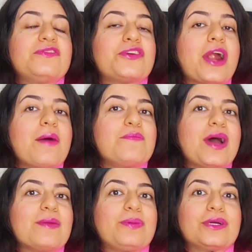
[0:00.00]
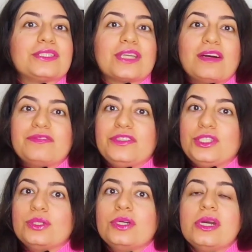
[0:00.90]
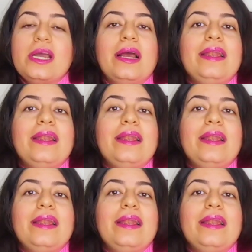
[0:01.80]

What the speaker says: From my point of view,